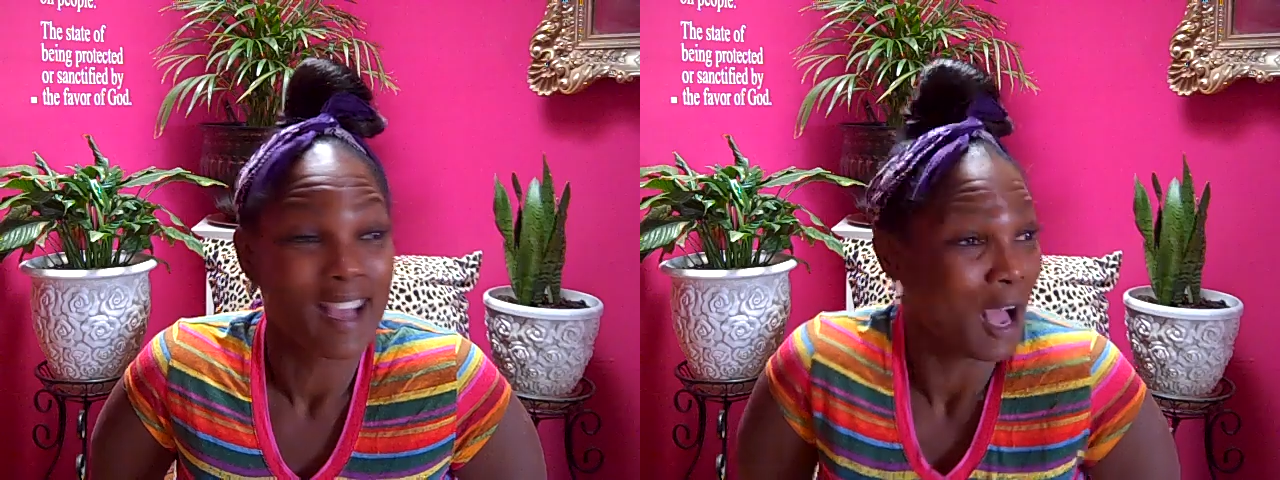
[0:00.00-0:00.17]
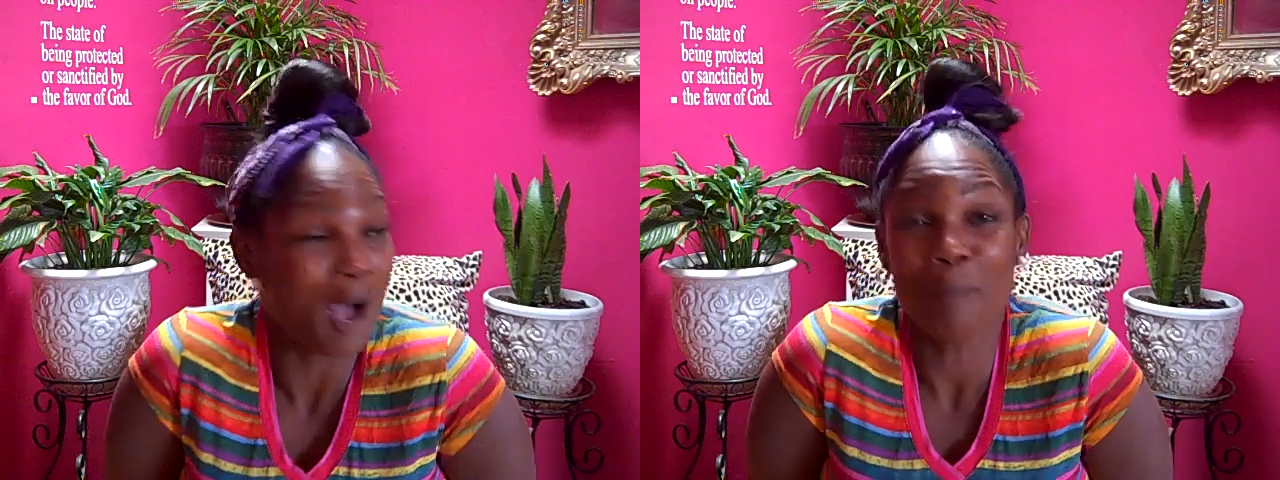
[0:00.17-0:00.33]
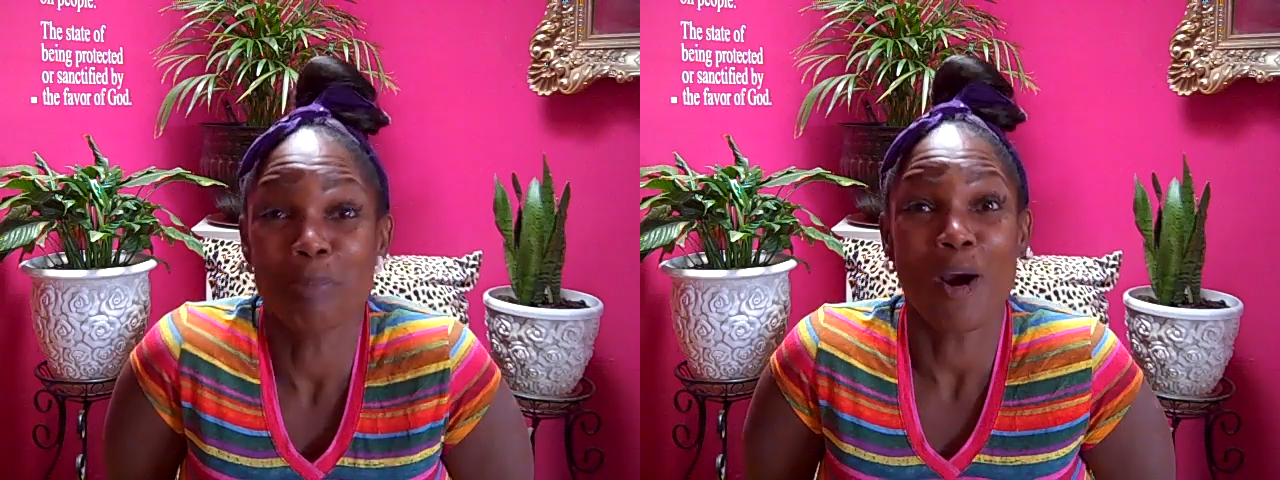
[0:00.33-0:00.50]

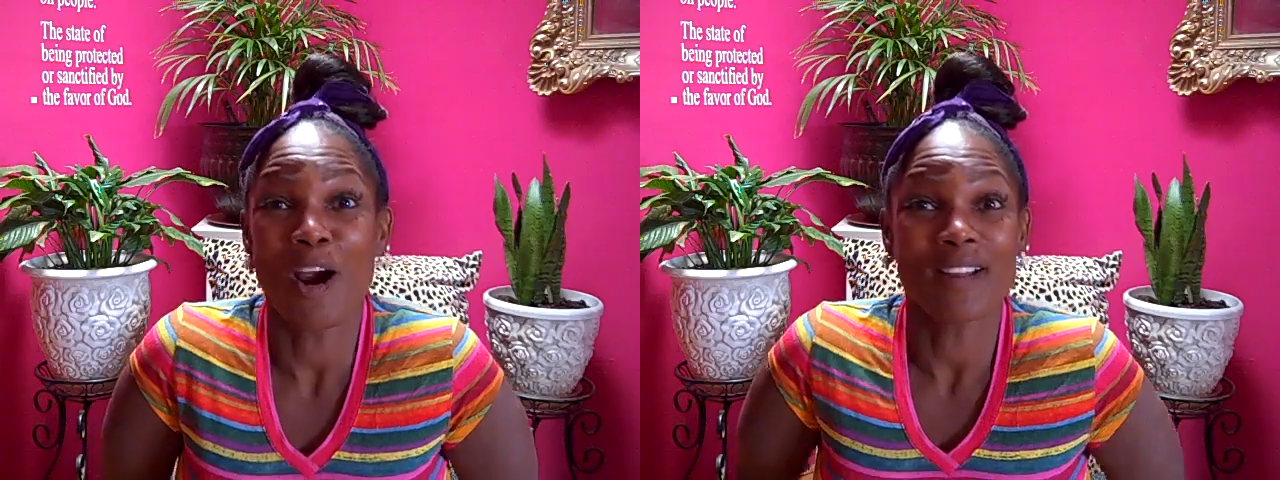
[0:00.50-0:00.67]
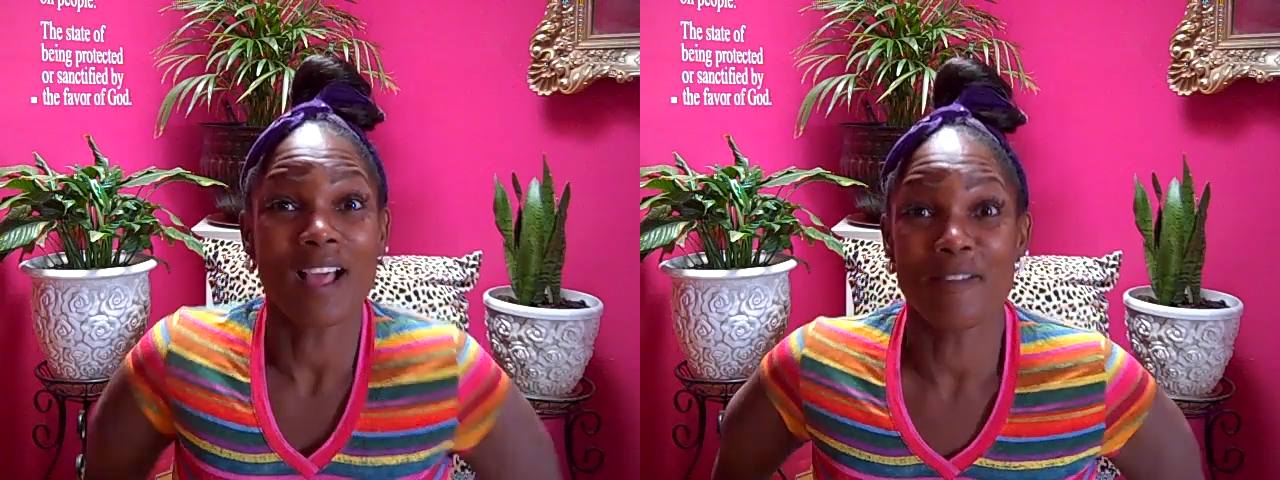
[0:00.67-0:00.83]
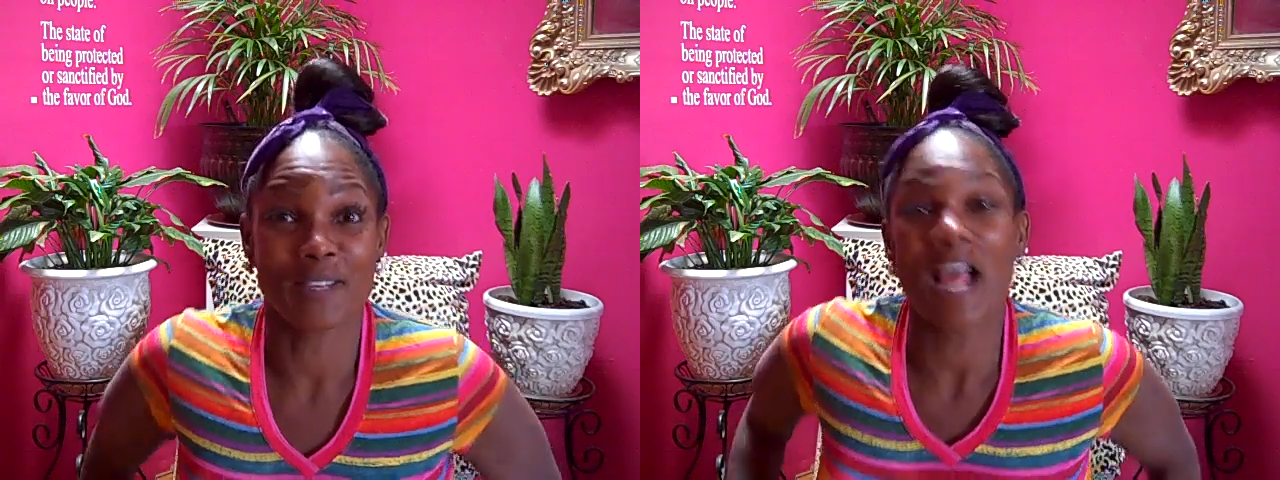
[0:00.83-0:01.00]
I'm part
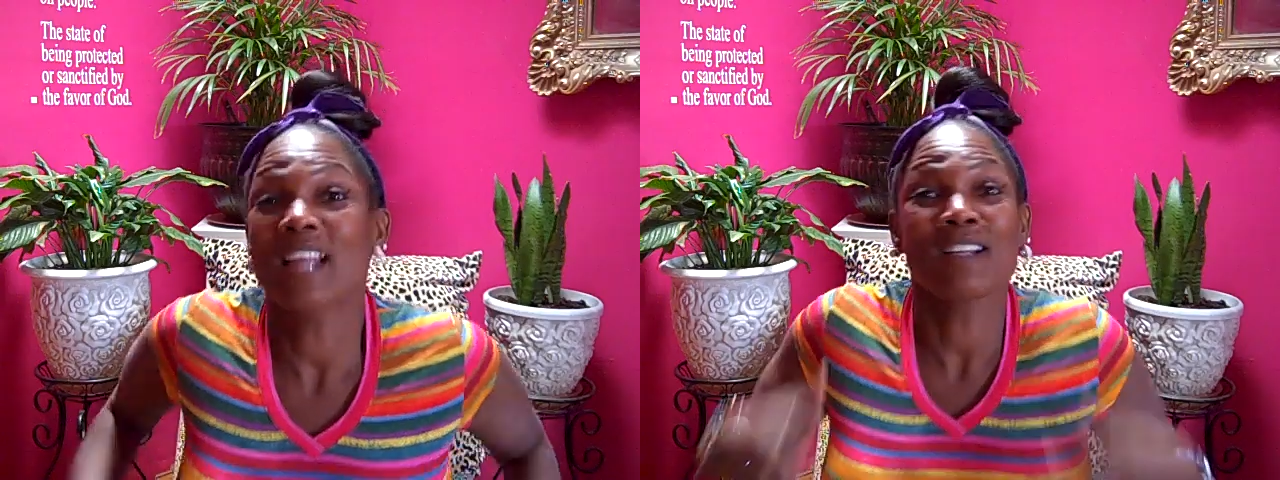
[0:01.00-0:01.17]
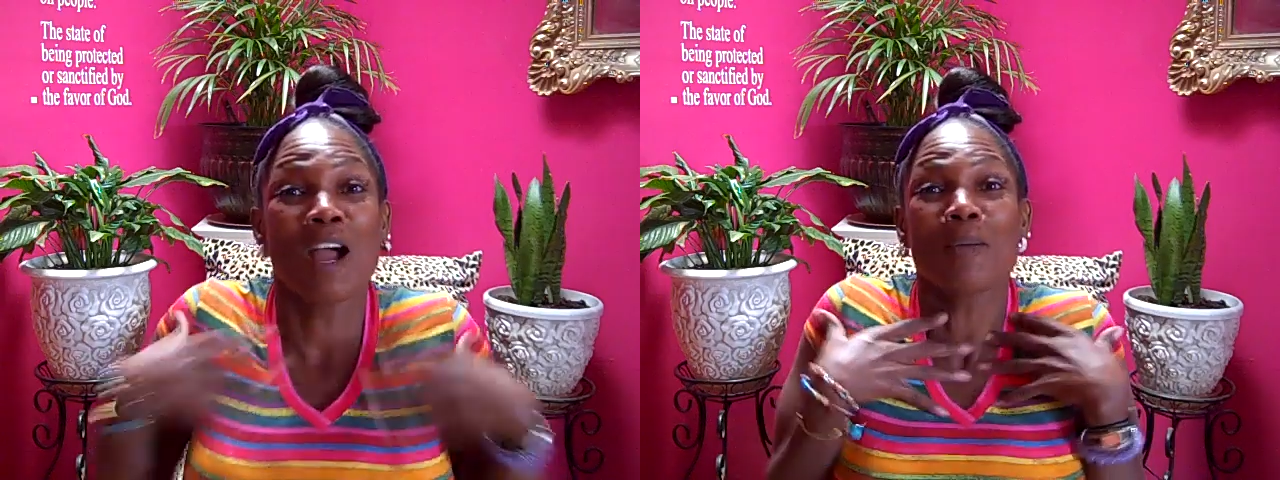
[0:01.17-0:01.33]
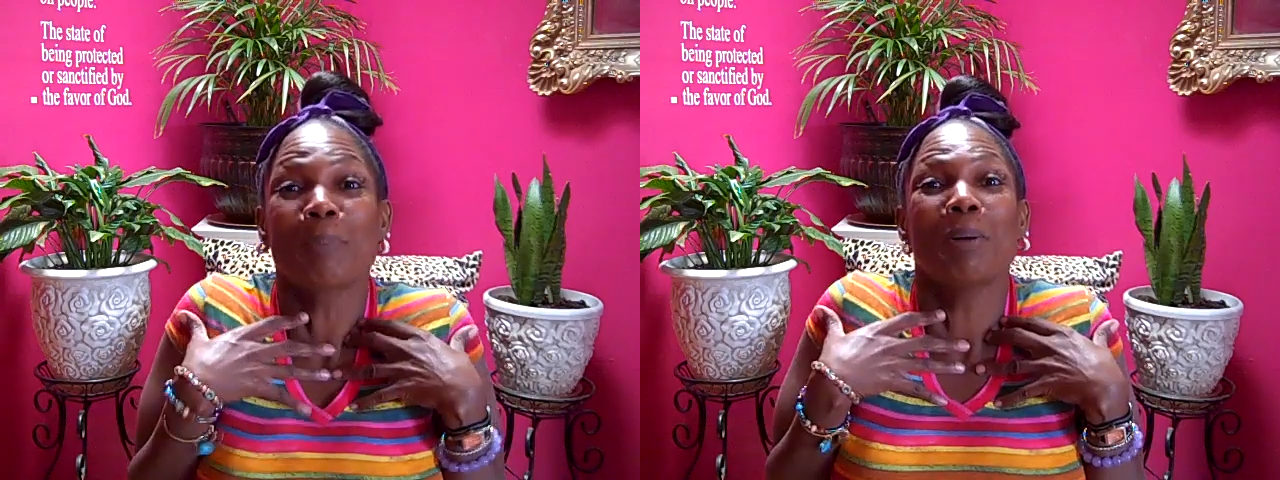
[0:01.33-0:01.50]
of it. I
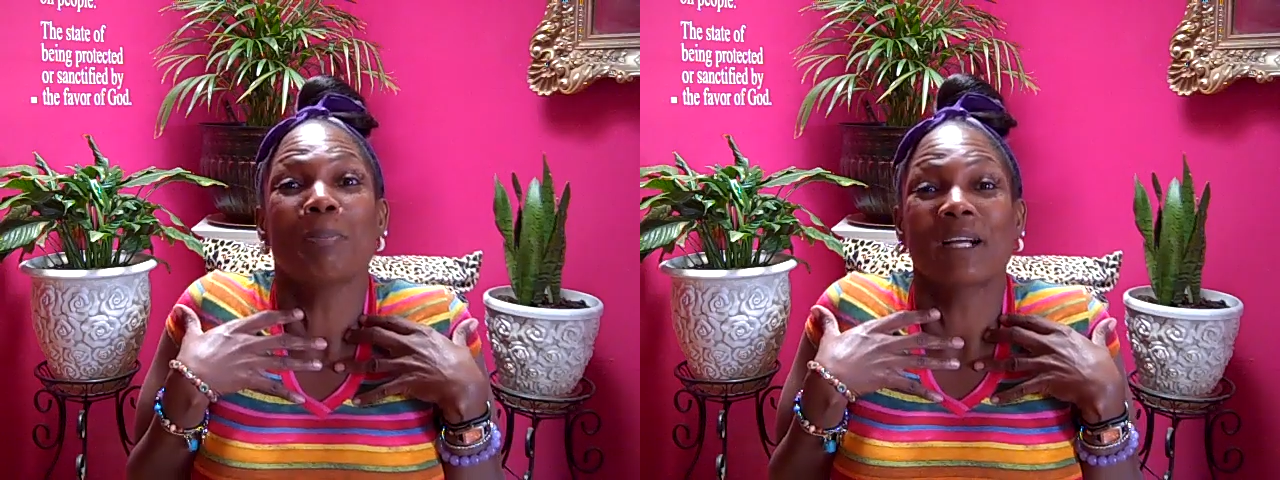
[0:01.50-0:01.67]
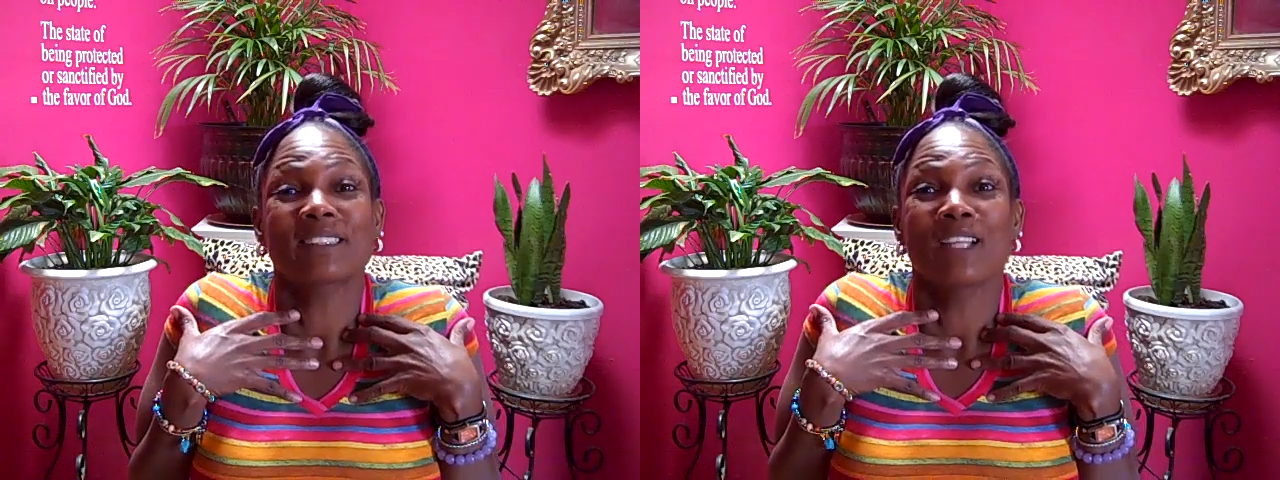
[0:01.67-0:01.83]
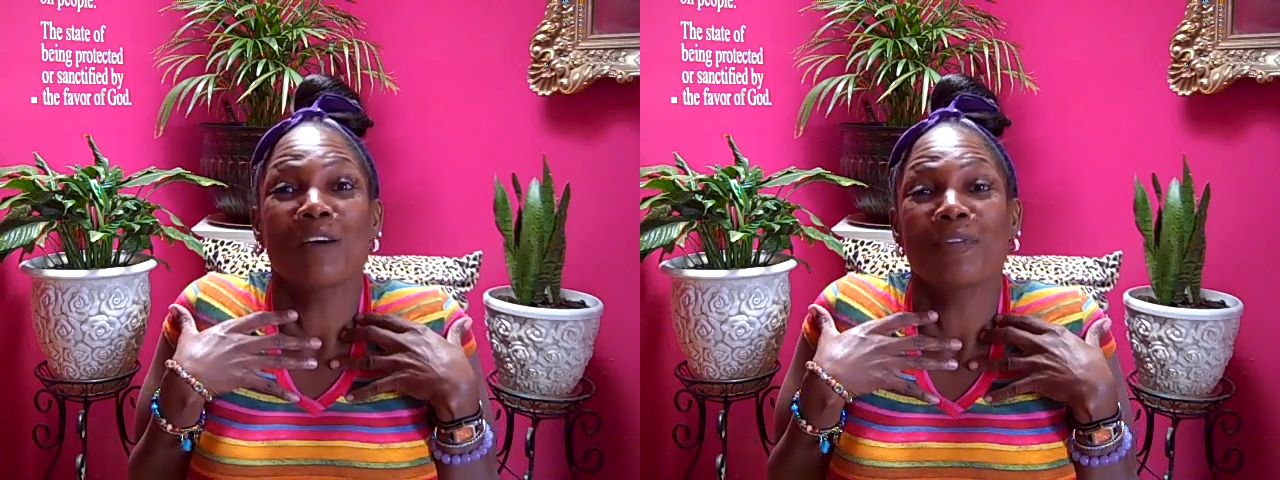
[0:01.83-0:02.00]
don't already put
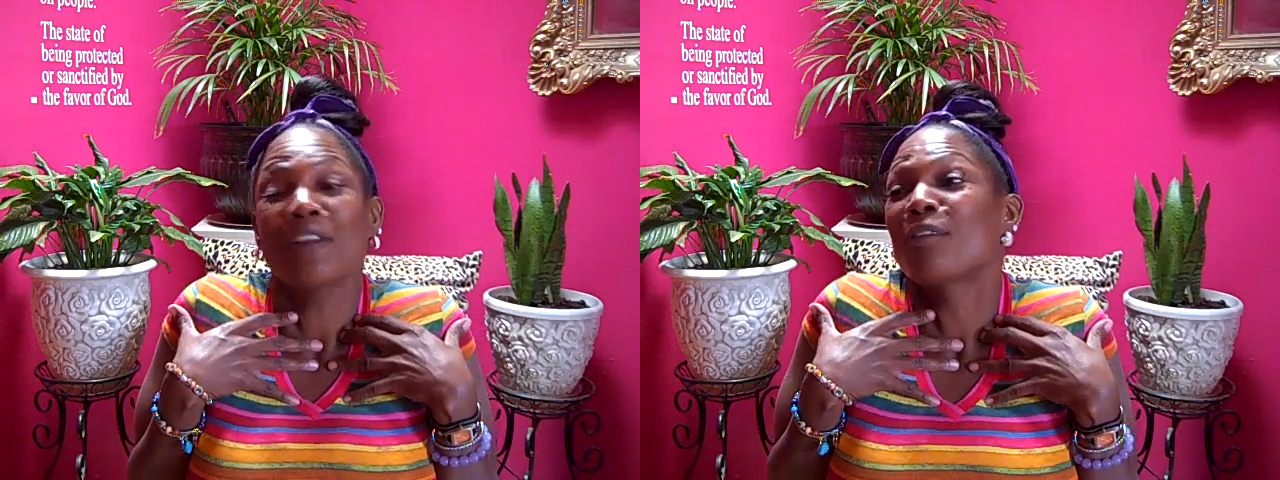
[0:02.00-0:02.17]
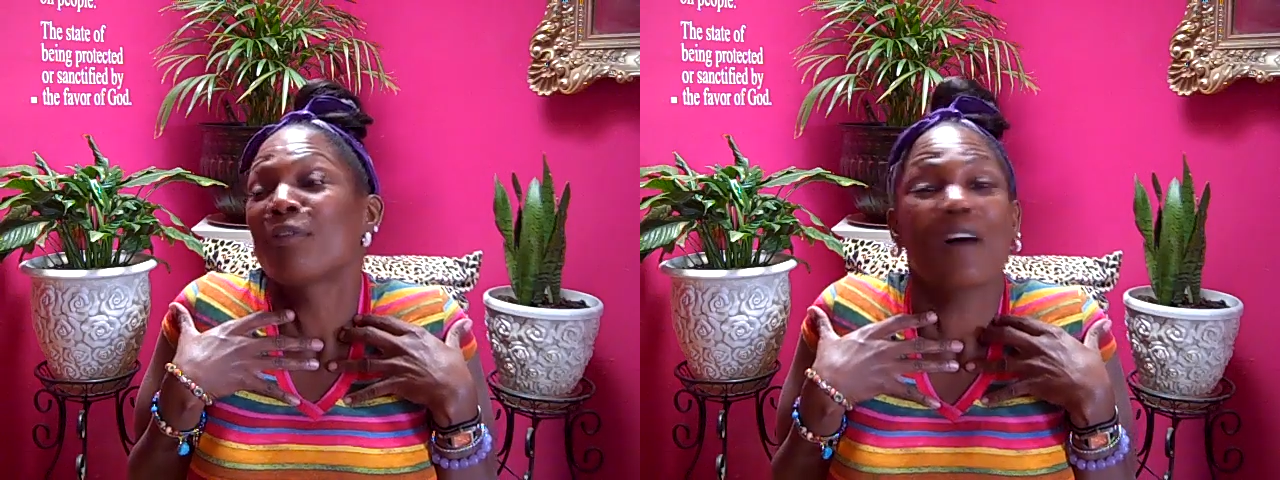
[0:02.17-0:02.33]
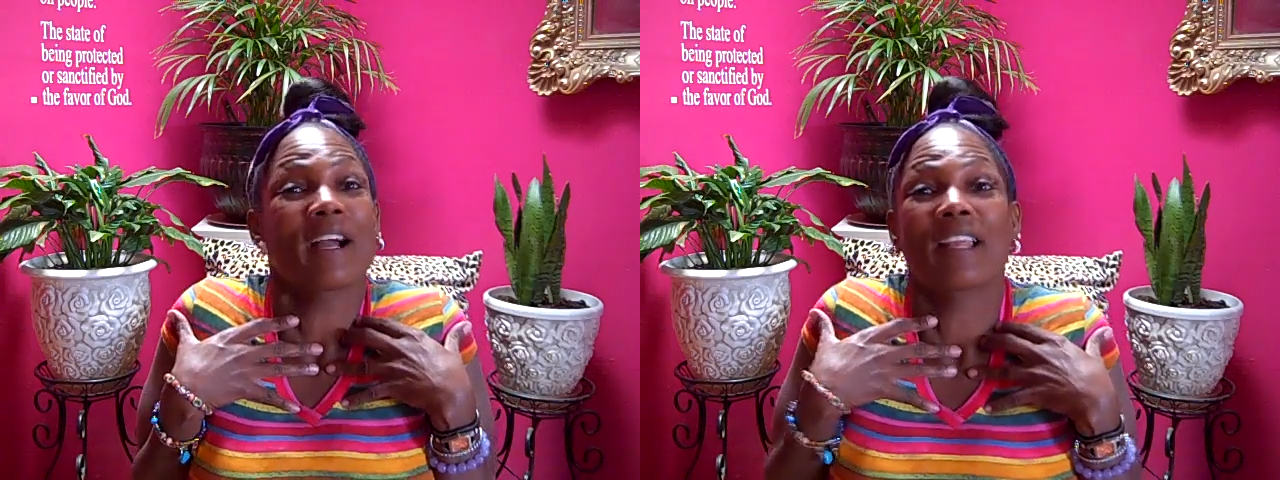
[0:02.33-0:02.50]
myself in it.
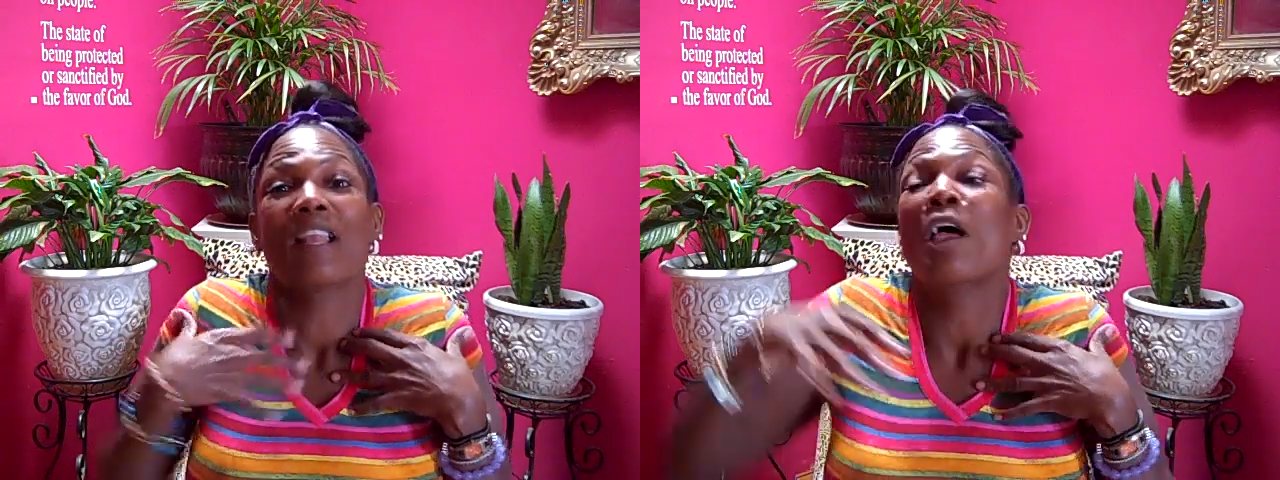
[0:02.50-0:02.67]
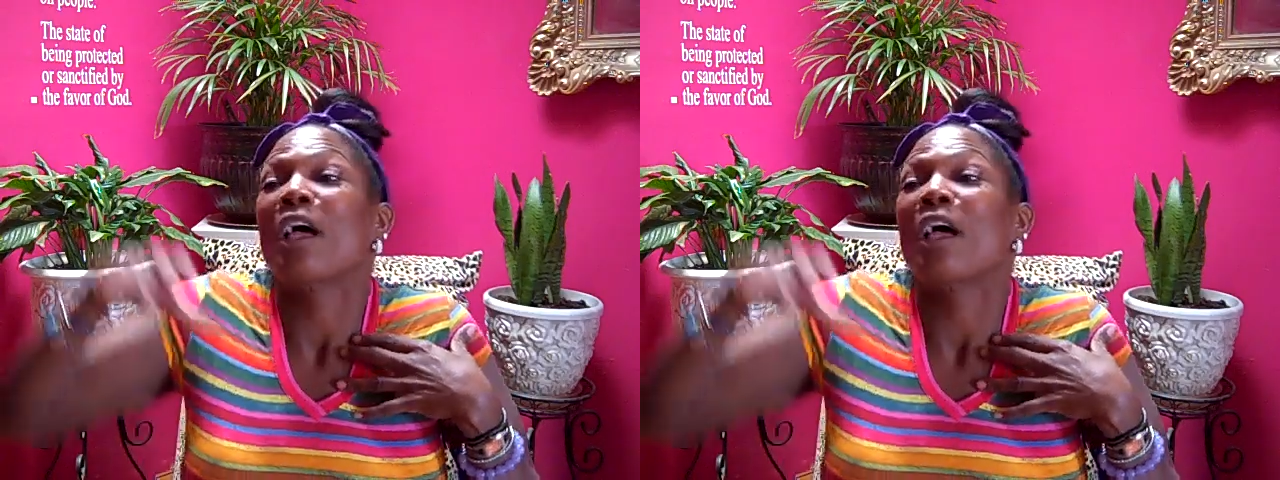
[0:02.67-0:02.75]
Fuck it.